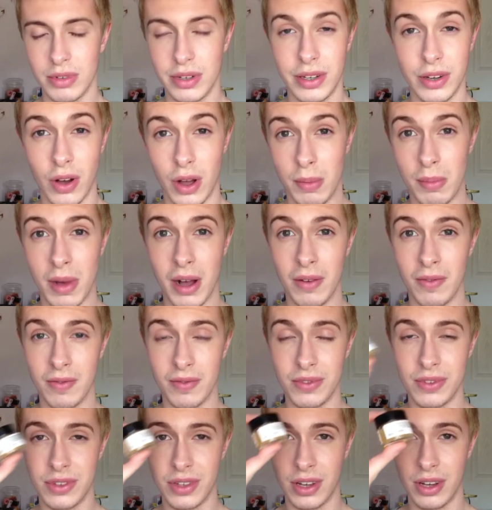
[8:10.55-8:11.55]
9
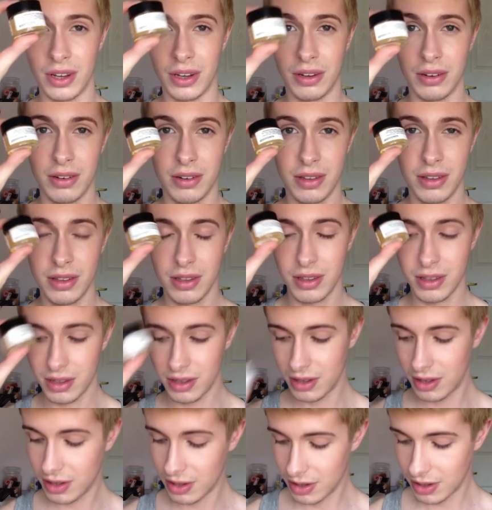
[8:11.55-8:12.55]
months, so
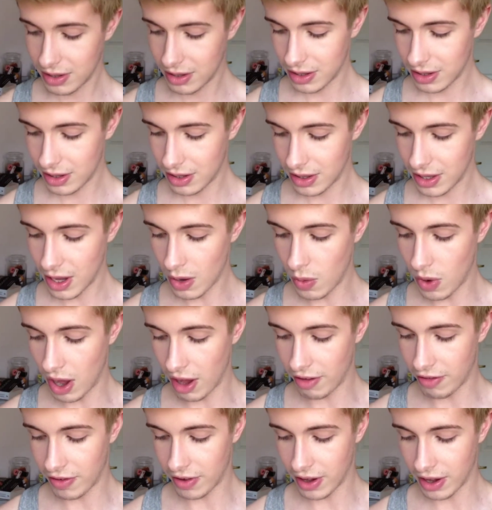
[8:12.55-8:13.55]
they're
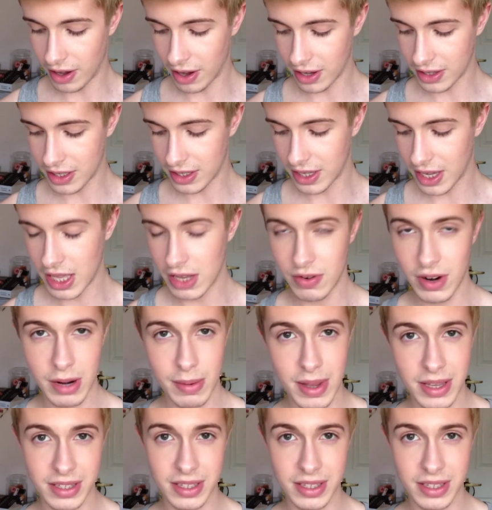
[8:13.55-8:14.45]
worth it. As I say, they're around about